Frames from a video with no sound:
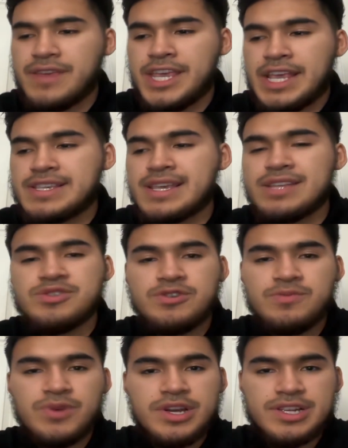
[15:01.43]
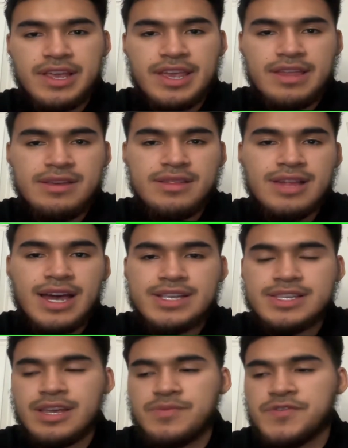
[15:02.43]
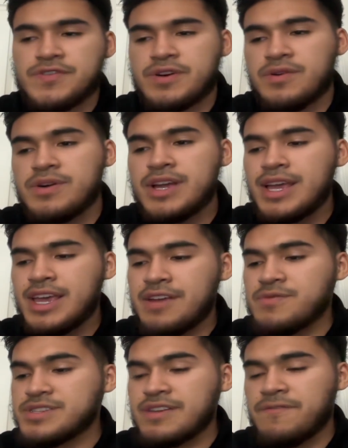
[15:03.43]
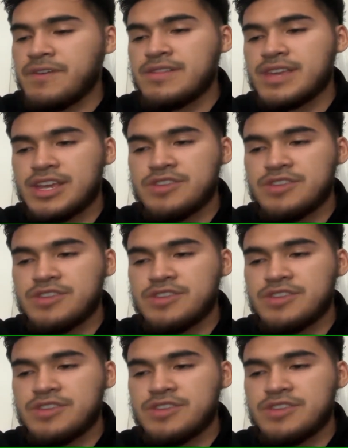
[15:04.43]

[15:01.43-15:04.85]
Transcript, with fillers: He he said too much like he did last time. So it was definitely